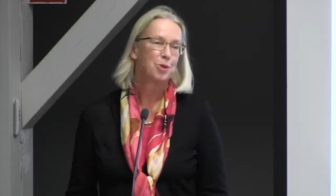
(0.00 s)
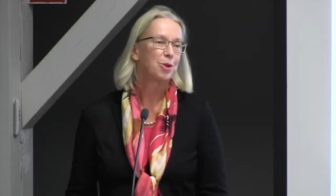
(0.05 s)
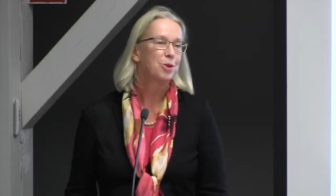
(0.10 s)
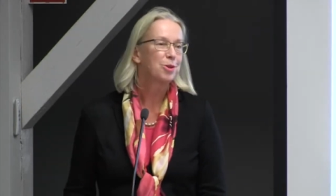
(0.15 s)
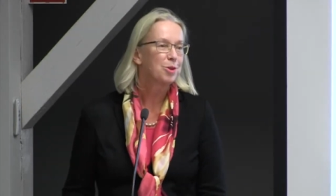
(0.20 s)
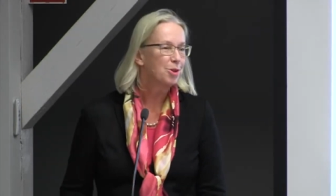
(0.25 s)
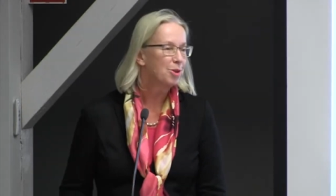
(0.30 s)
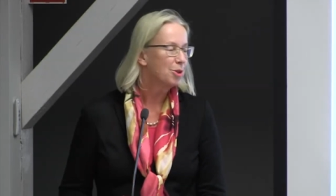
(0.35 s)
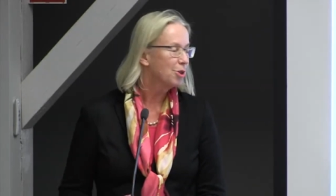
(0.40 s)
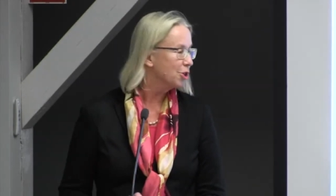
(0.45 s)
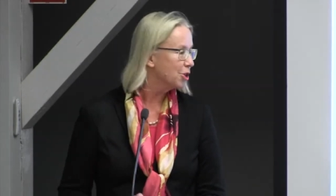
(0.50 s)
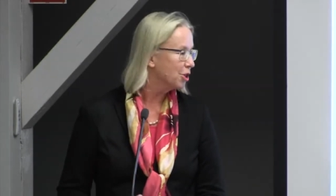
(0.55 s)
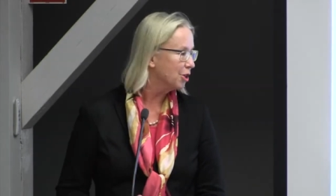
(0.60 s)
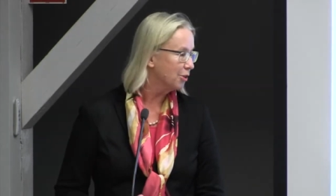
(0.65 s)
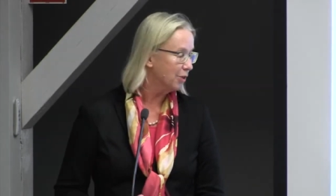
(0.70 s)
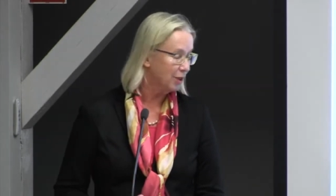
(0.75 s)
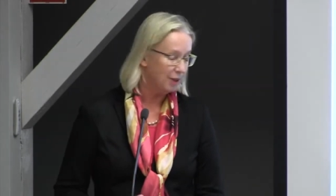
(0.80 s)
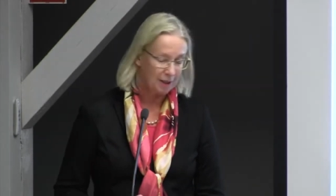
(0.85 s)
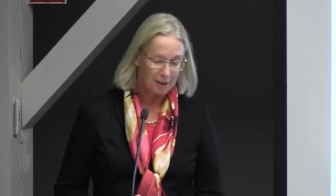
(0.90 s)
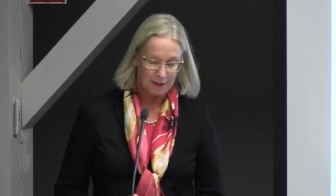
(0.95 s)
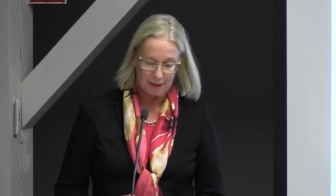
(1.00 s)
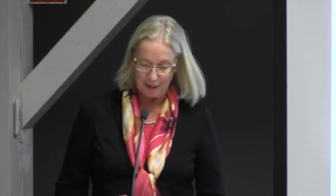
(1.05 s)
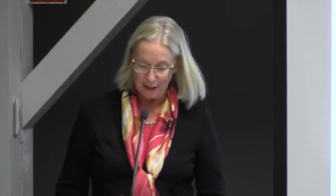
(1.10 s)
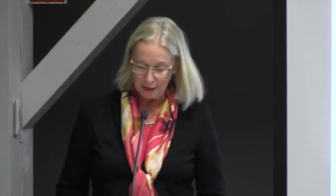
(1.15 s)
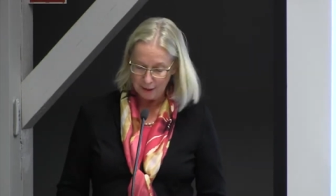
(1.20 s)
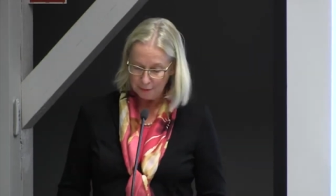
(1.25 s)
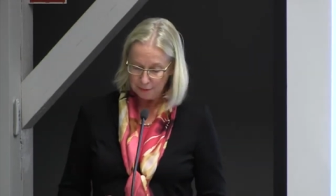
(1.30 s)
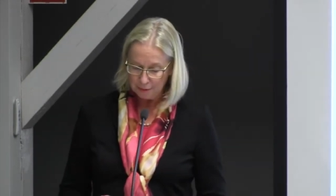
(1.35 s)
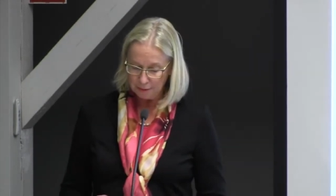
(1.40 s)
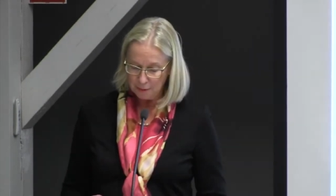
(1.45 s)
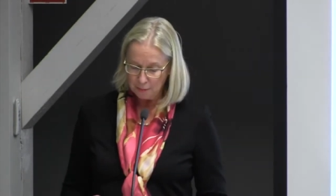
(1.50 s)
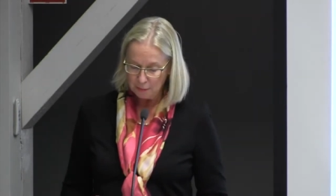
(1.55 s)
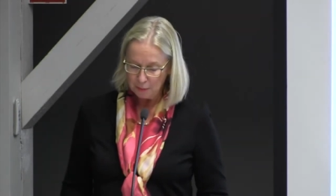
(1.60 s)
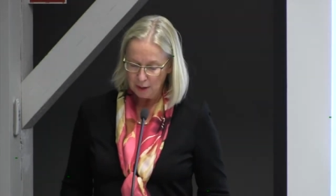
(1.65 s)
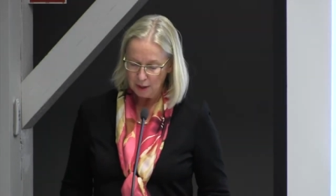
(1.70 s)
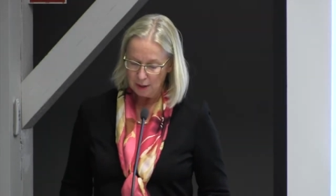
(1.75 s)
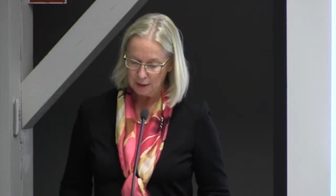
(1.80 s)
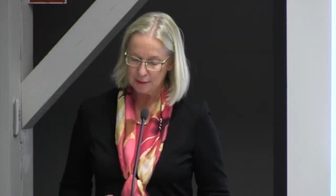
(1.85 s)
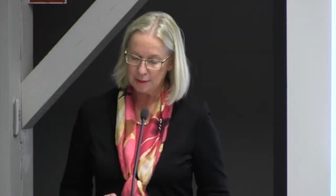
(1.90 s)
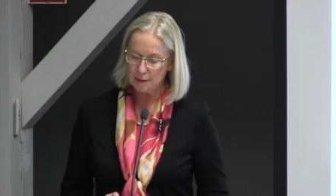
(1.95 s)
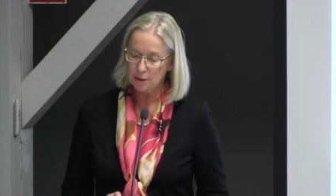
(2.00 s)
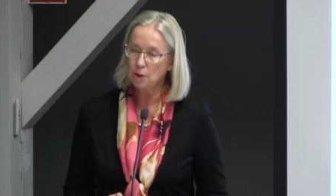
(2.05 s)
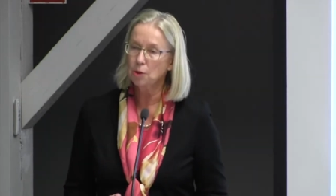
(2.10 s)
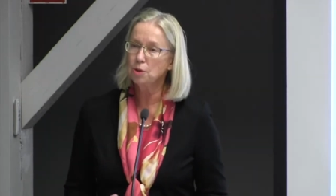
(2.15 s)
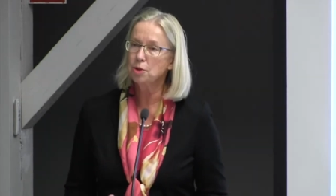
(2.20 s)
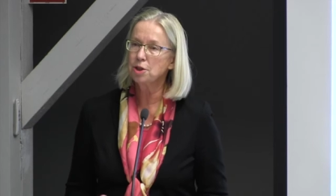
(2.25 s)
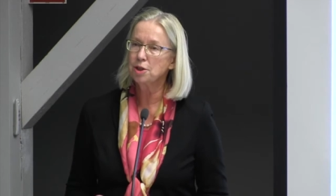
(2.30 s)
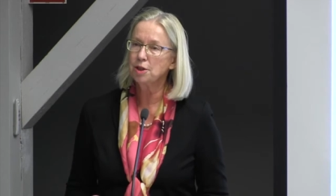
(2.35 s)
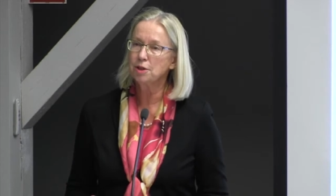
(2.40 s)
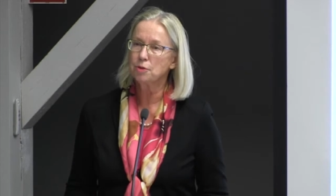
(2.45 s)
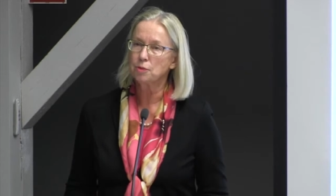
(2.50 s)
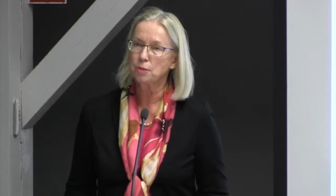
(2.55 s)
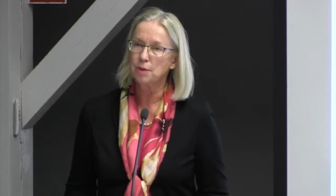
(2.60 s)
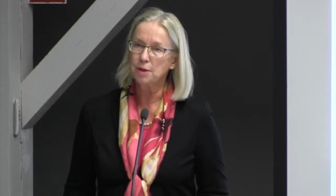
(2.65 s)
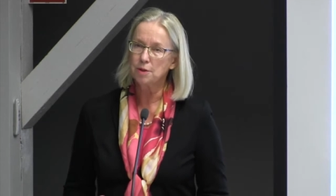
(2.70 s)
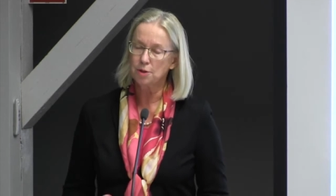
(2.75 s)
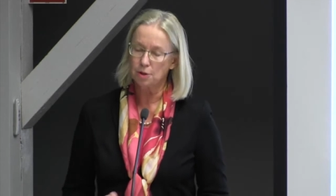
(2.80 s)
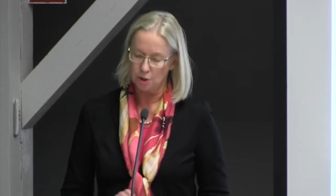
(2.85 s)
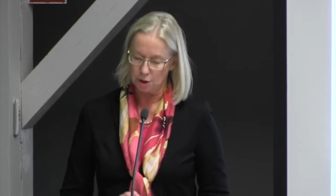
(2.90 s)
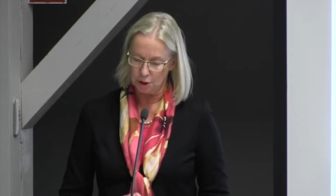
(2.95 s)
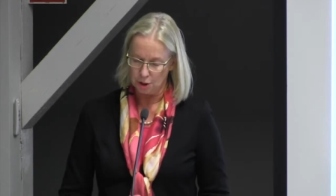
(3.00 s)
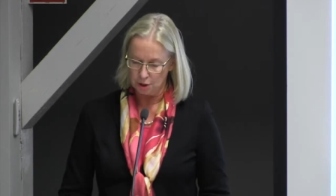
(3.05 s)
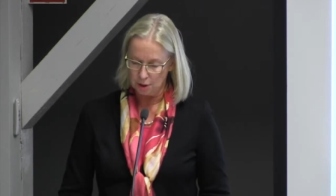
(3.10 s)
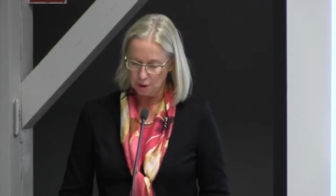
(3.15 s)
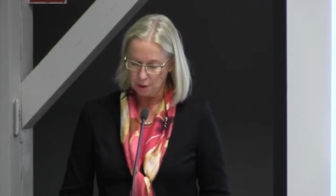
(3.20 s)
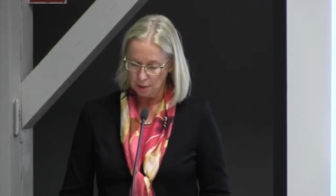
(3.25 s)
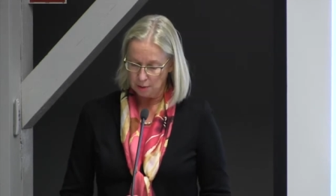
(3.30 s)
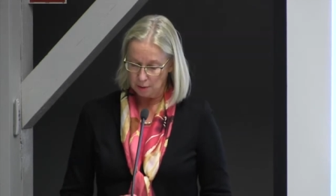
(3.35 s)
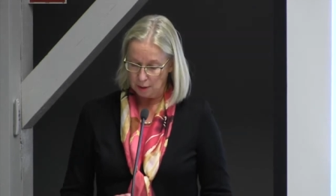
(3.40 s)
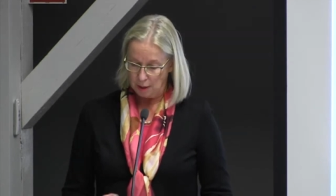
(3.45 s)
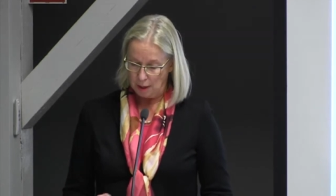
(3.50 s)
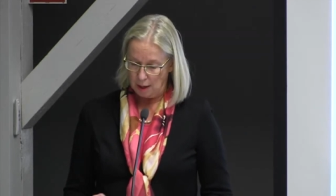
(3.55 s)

Dr. Shirin Naef is Associate Researcher